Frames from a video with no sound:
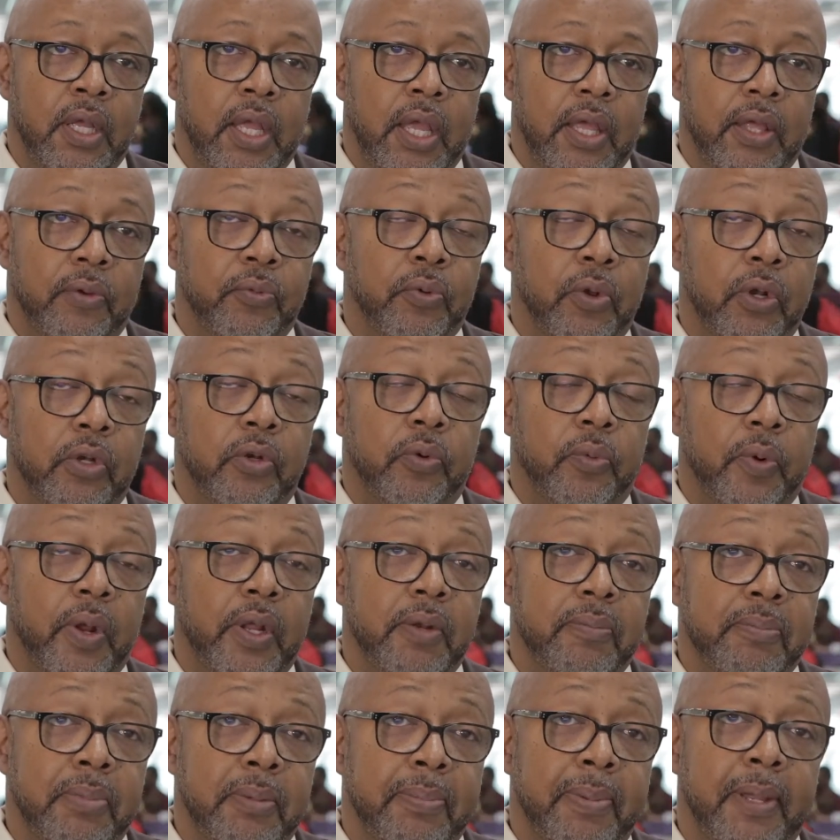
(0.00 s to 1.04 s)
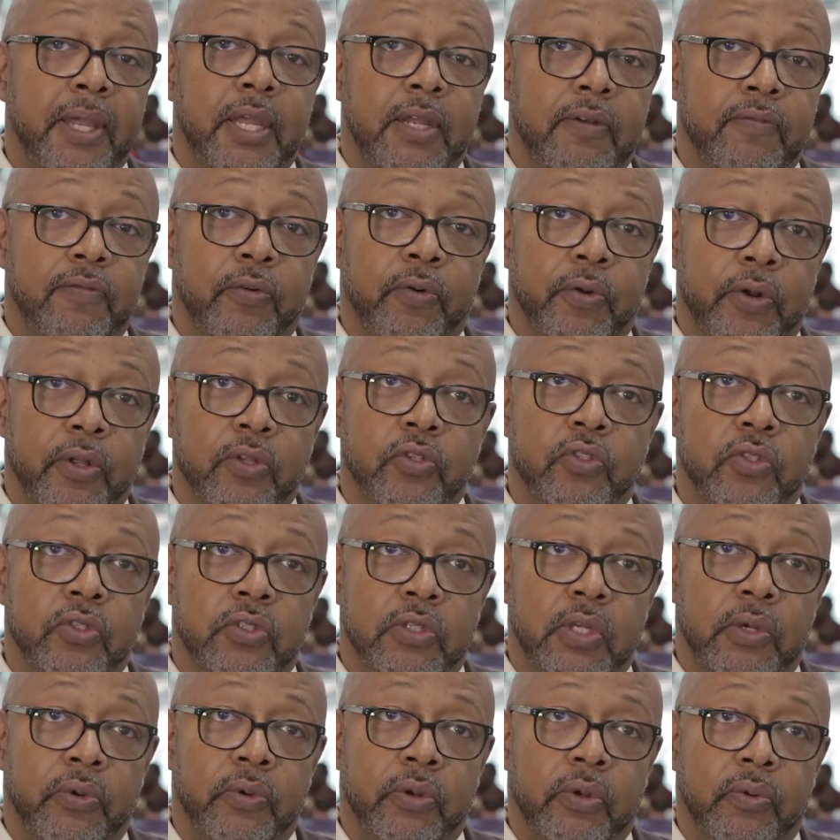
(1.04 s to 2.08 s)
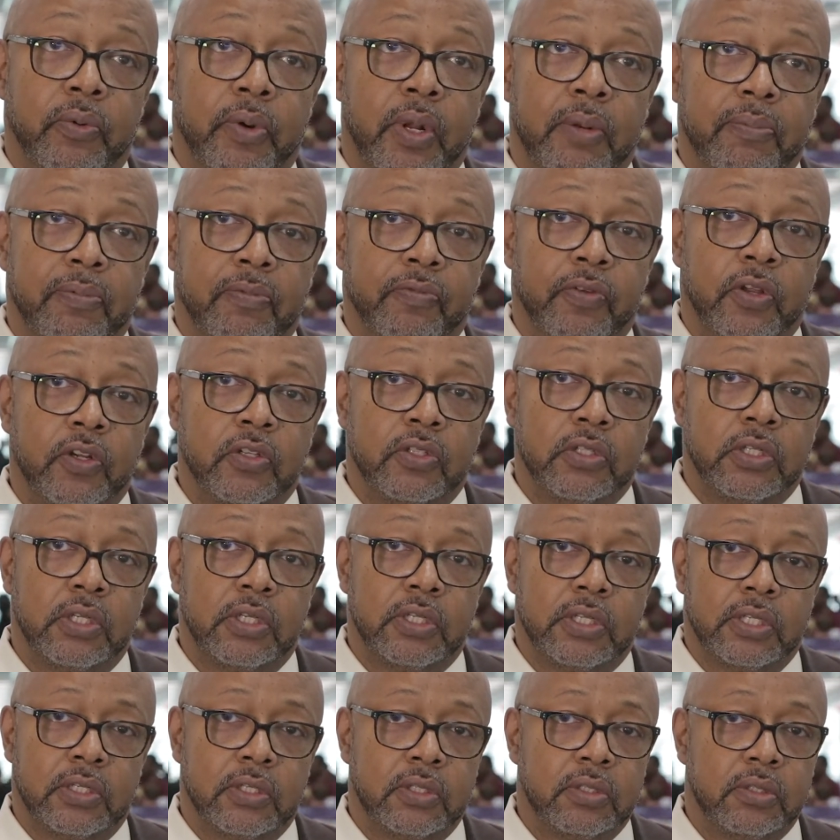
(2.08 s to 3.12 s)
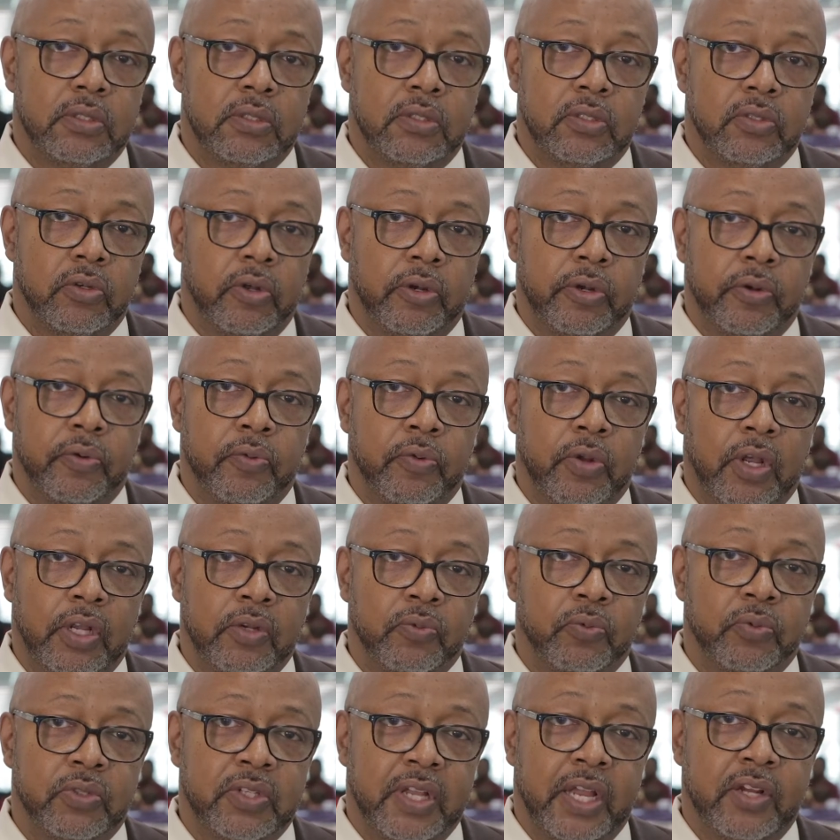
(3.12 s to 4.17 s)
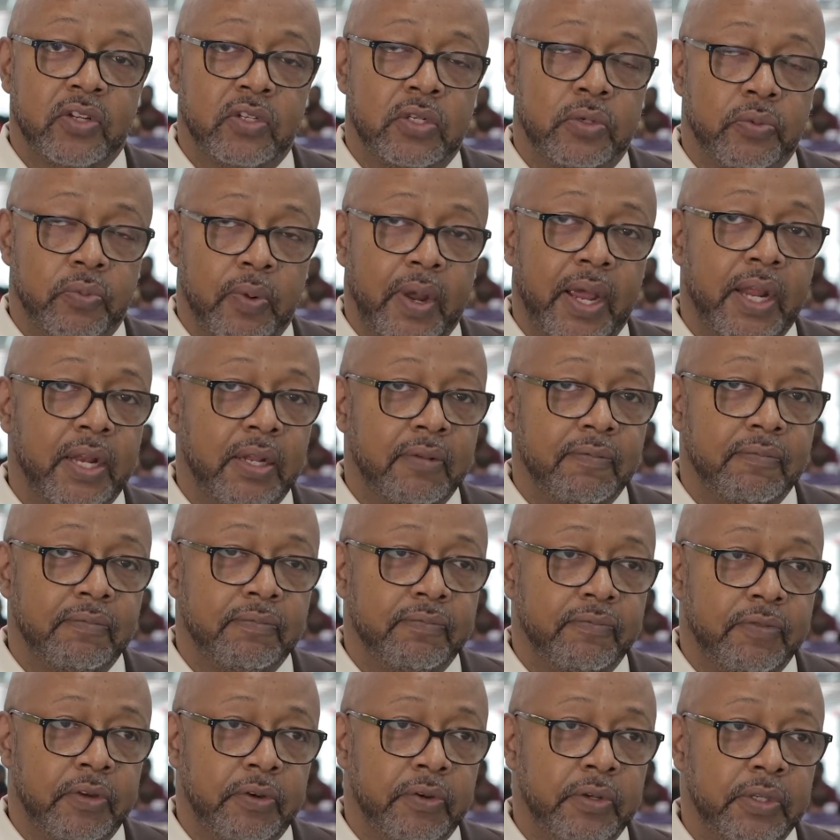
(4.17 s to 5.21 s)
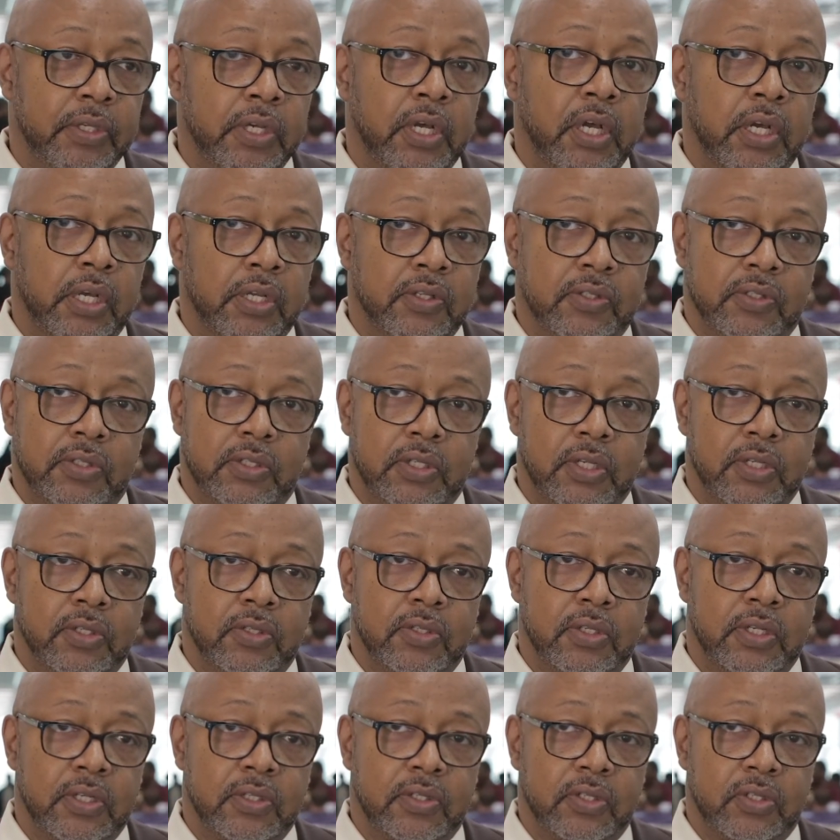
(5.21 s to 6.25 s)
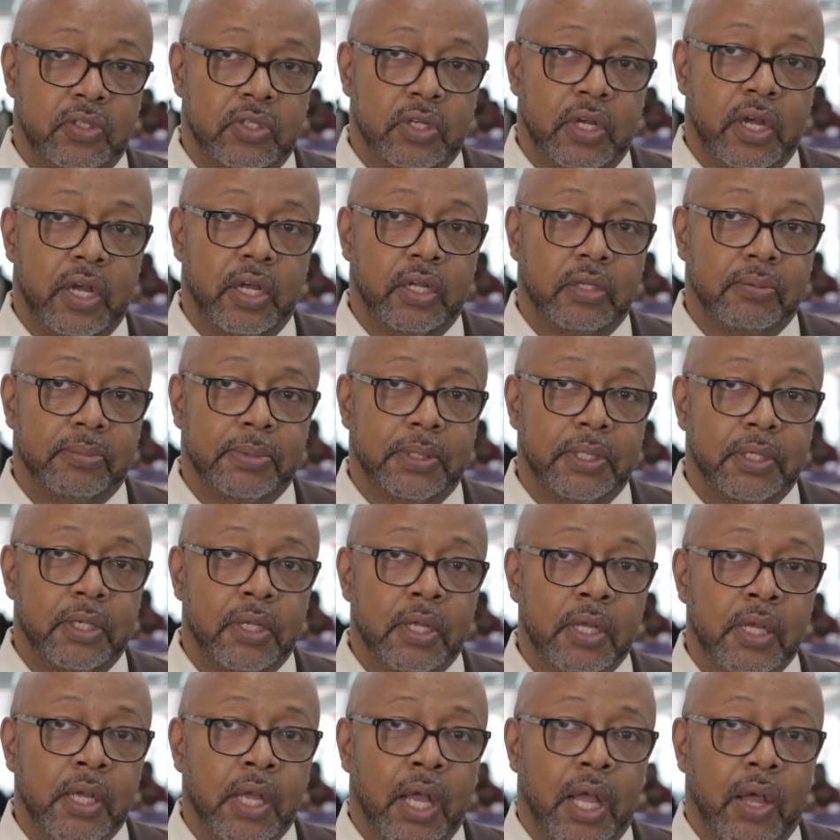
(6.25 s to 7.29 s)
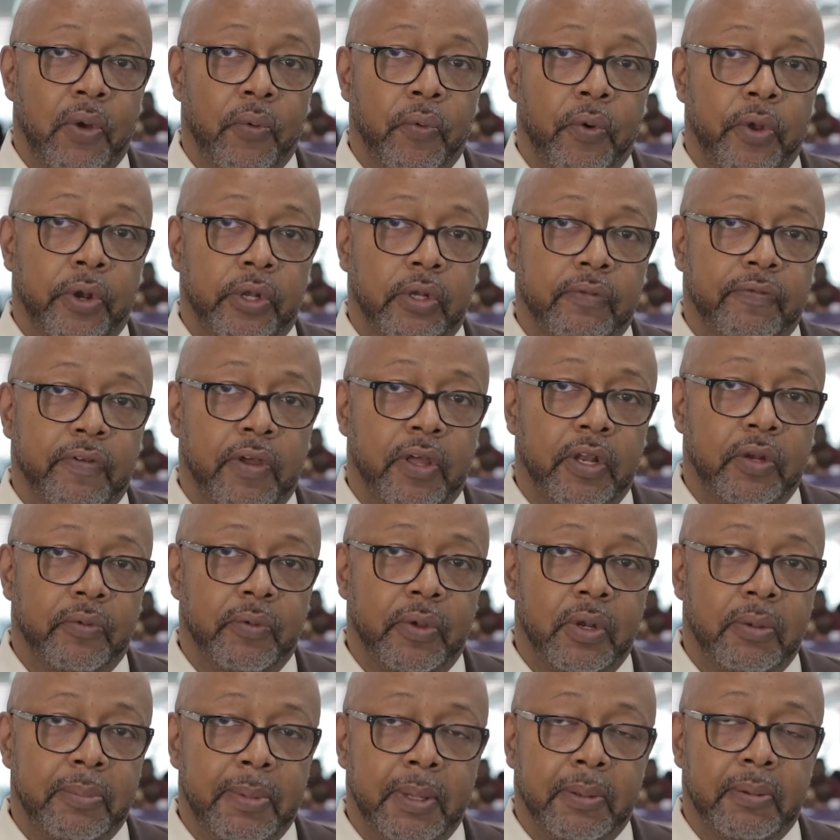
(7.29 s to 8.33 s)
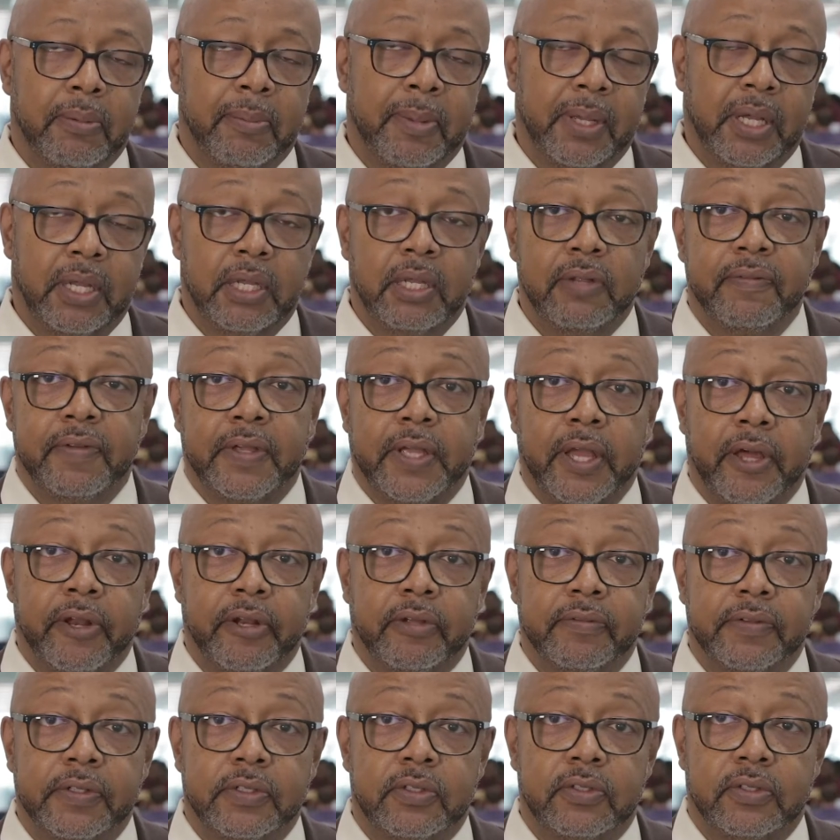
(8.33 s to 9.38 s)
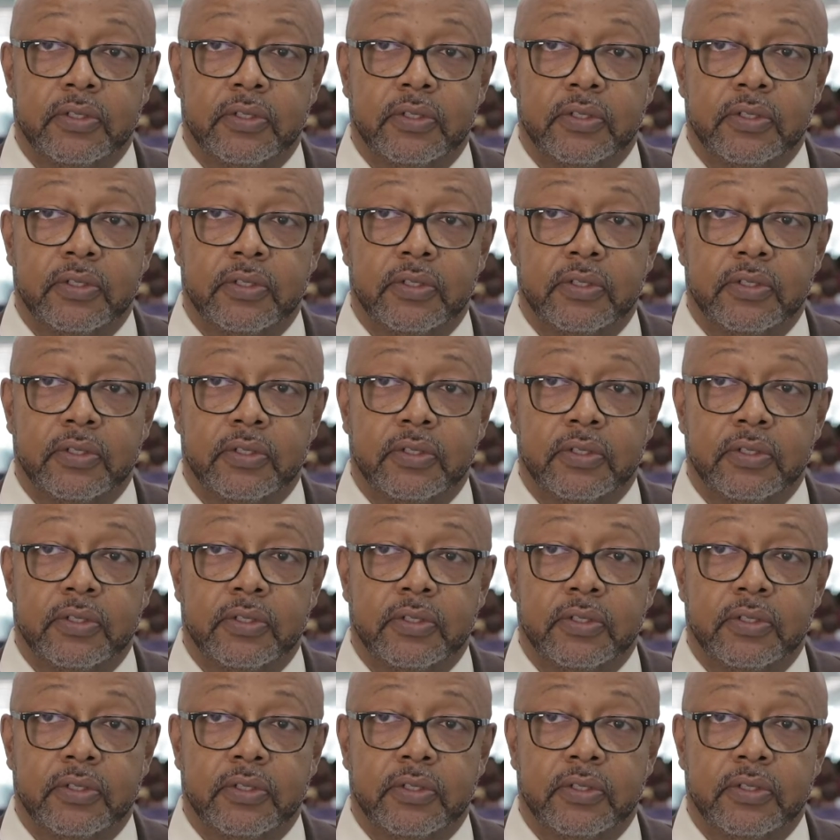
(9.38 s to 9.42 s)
I wanted to write and be paid for it, I should say. I wanted to write professionally because I was actually writing very young as a child, but I wanted to find a way to be able to make a living out of it.